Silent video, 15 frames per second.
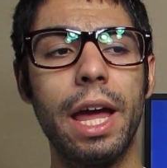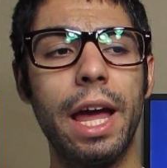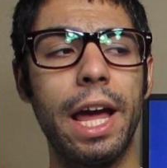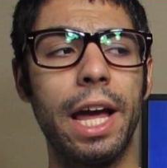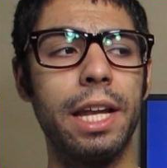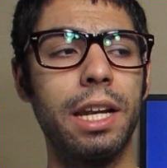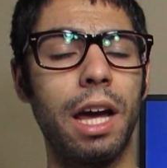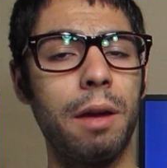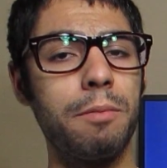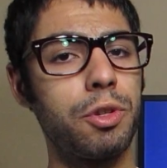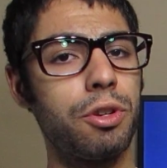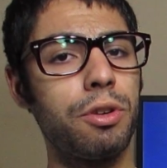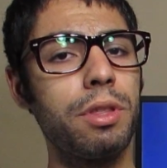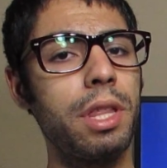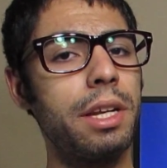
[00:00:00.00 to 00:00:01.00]
and I'm
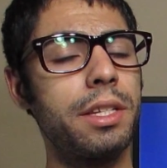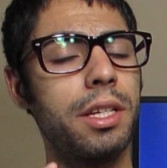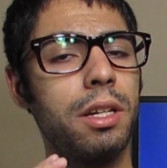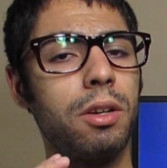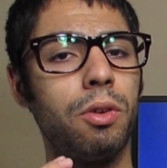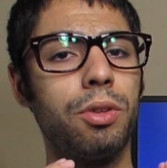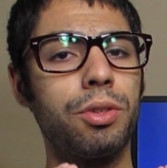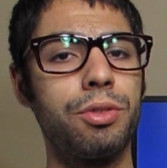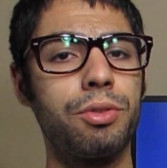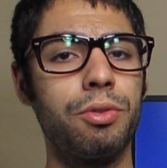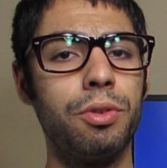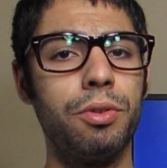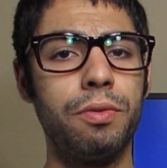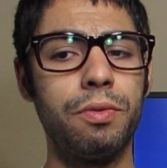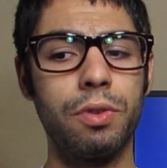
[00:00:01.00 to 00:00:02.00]
sure that's going to hold
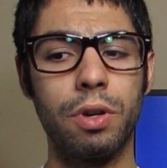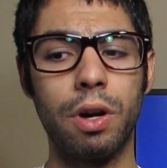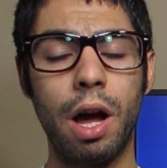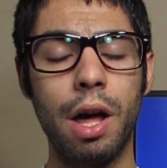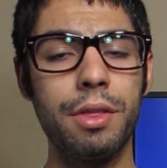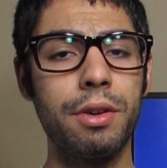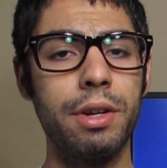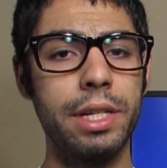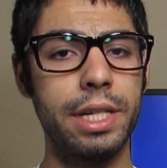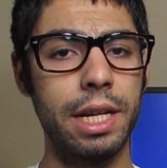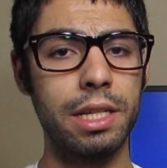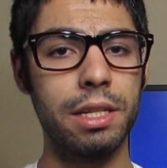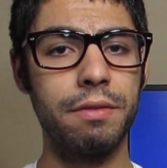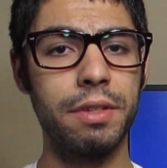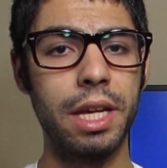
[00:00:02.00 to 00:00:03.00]
true for other
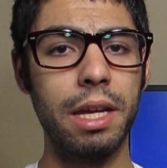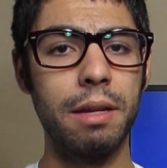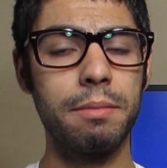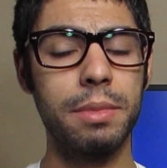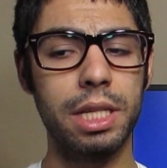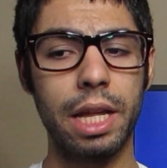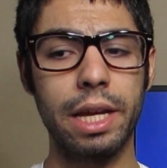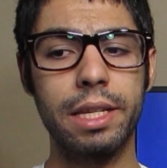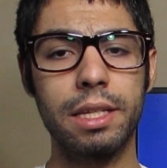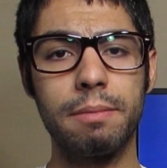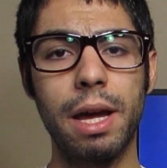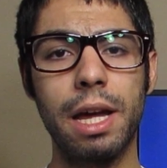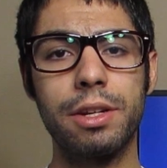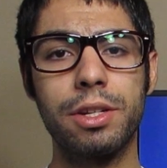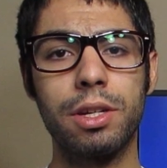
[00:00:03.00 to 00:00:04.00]
intensive games like
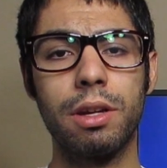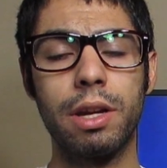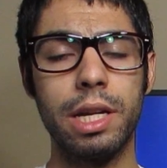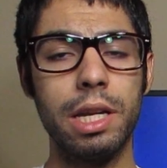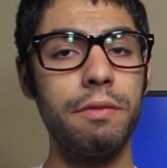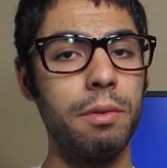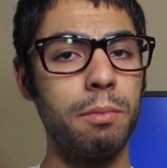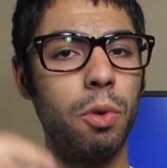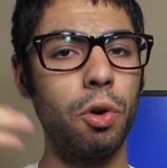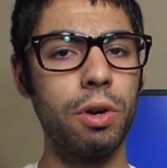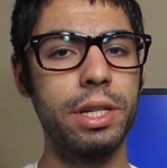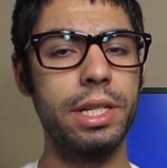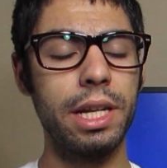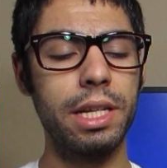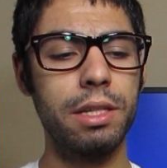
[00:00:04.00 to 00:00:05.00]
Smash It and even
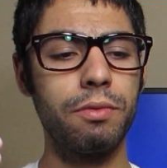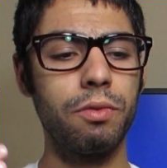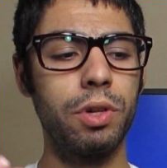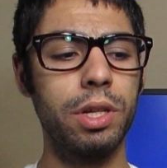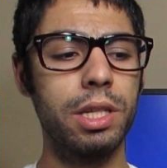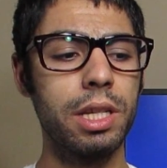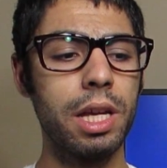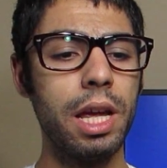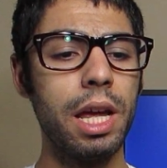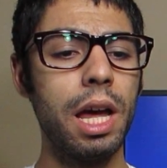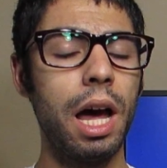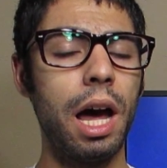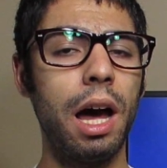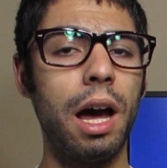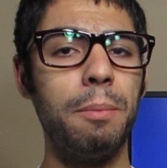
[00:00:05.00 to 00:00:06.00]
more intensive ones.
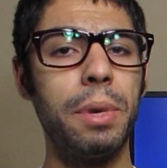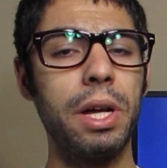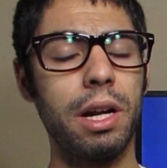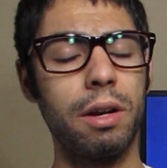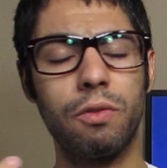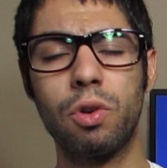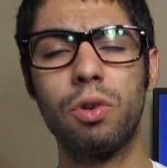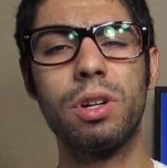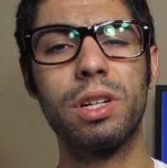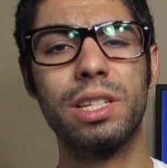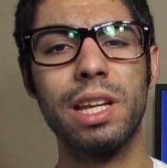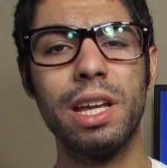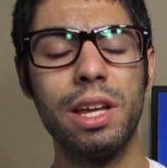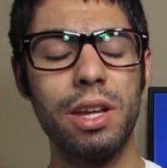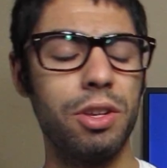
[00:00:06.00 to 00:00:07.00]
But of
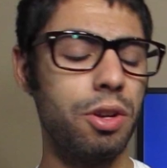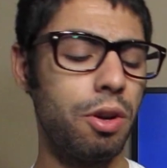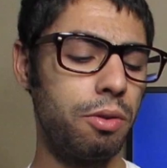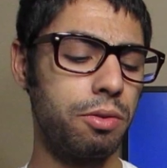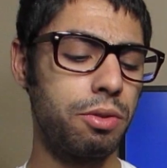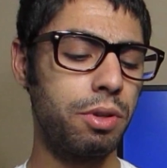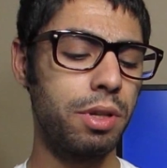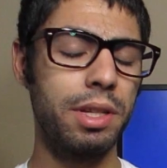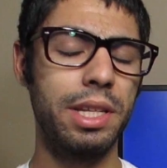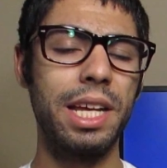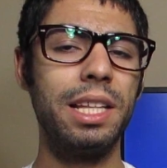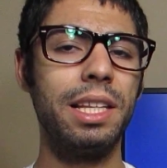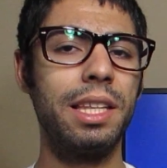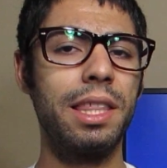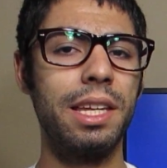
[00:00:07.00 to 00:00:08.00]
course, doing
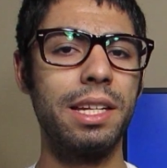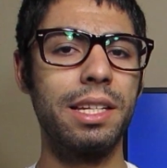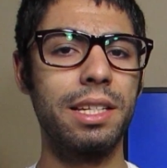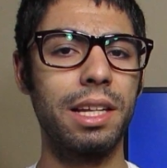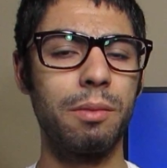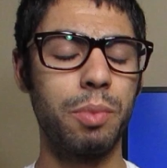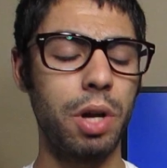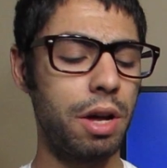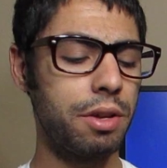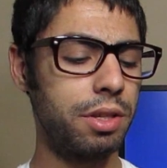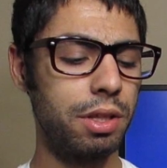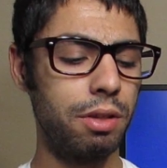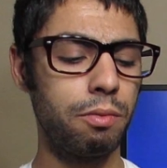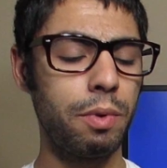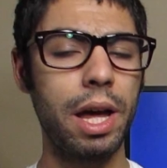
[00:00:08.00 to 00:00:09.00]
daily things like
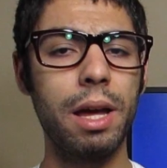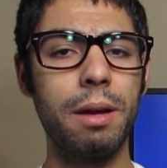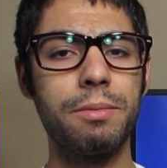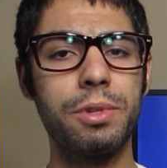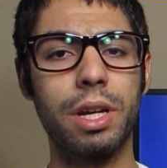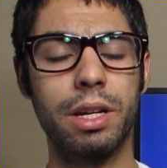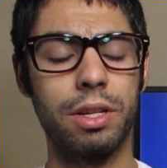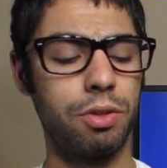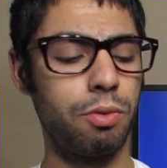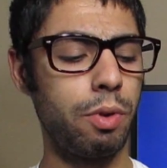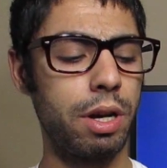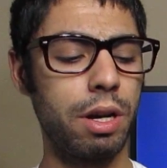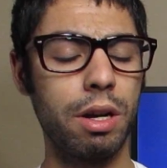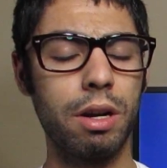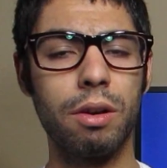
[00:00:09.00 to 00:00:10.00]
browsing the web, checking
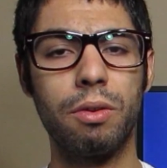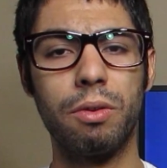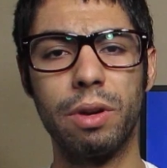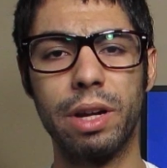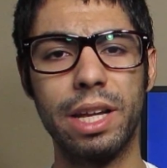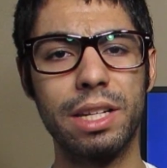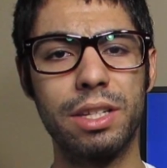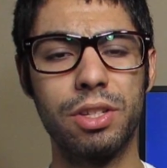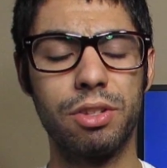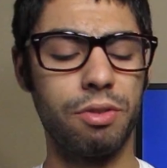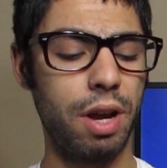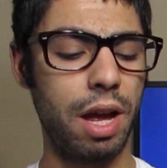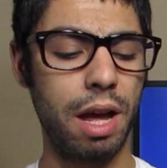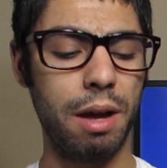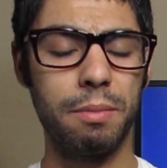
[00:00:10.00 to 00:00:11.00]
Twitter or
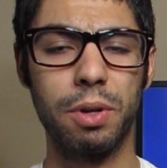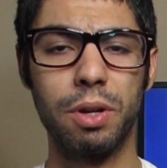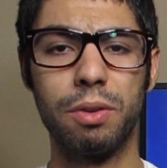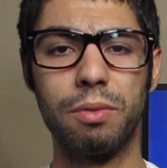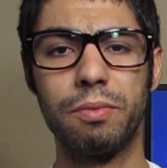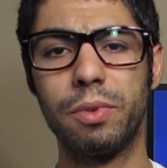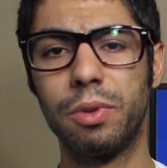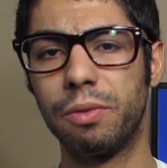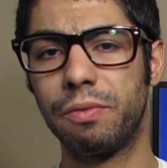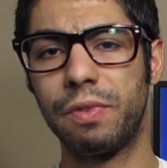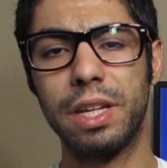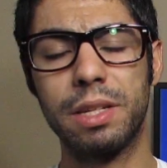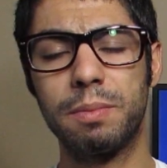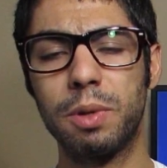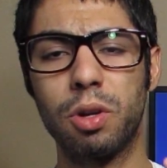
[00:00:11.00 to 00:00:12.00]
Instagram or
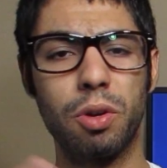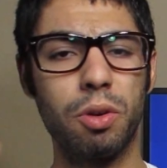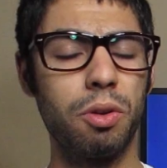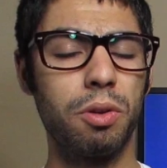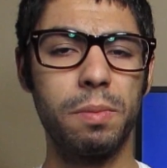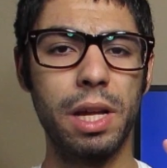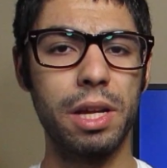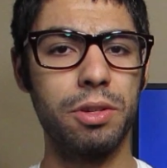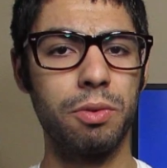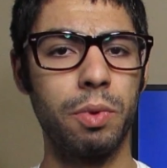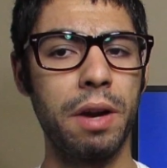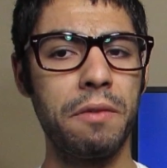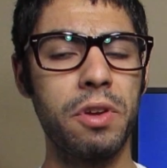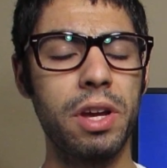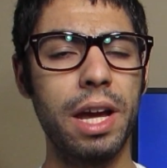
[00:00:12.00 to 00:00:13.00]
Facebook or Google Plus or
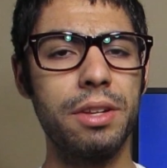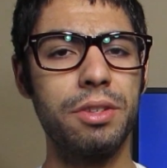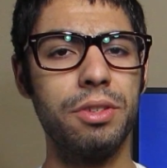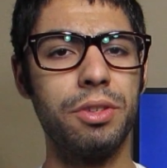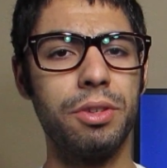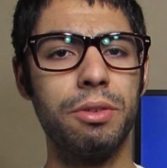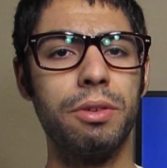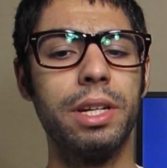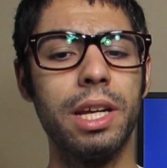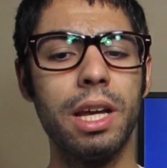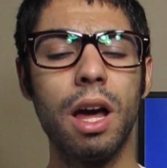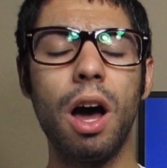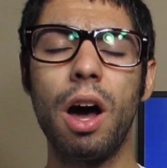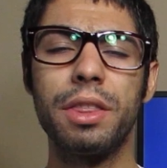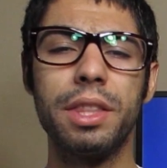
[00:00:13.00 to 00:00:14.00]
whatever you guys are doing
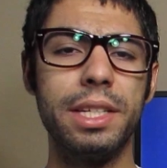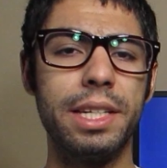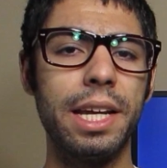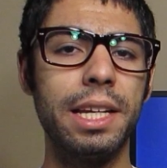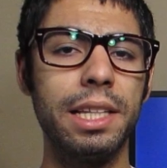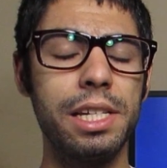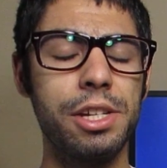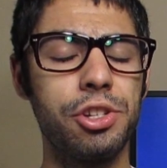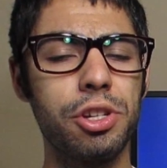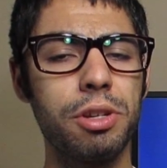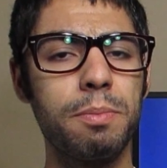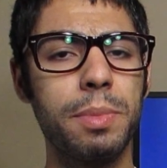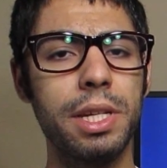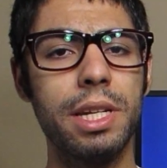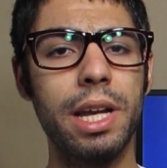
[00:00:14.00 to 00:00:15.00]
on the daily
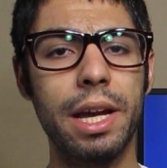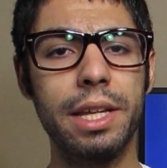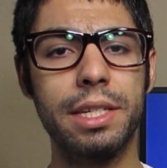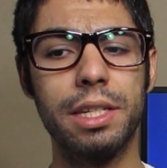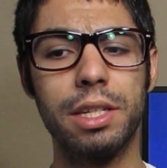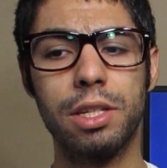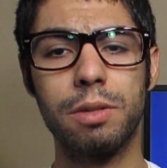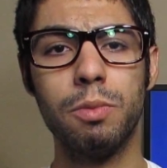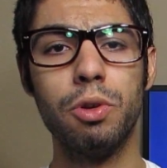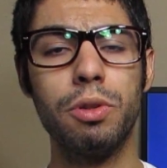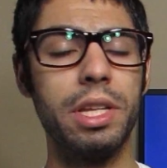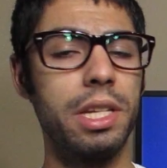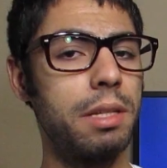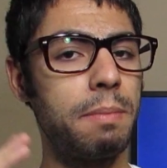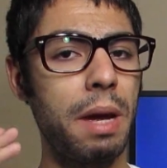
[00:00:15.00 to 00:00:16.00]
should be nice and
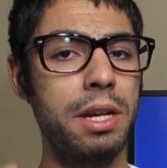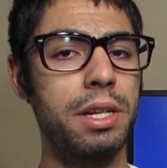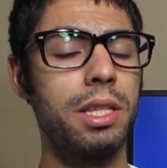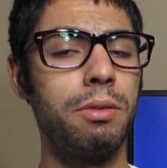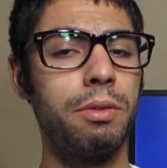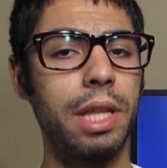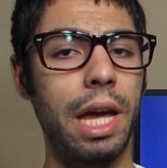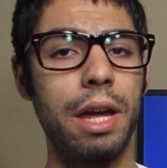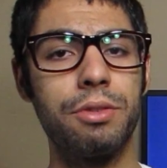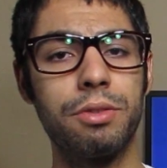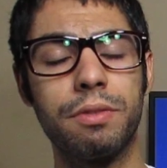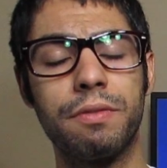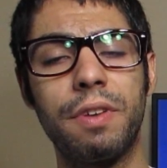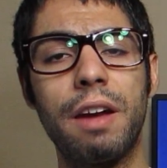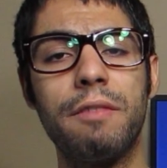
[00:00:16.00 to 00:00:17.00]
smooth, especially with
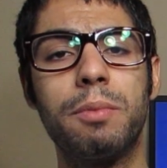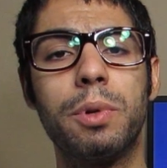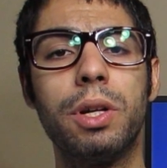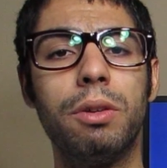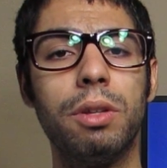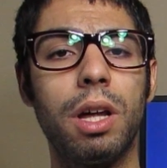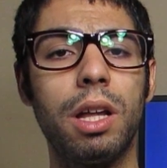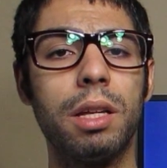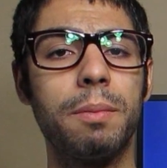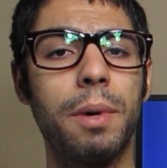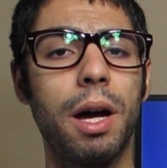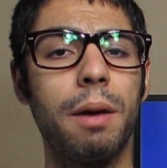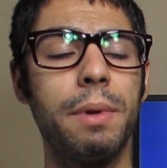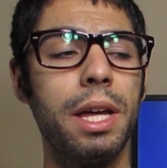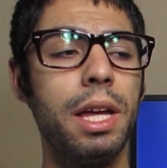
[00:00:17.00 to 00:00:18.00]
Android 5.0
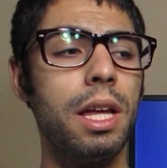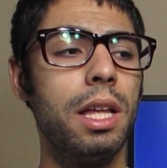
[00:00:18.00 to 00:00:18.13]
Lollipop.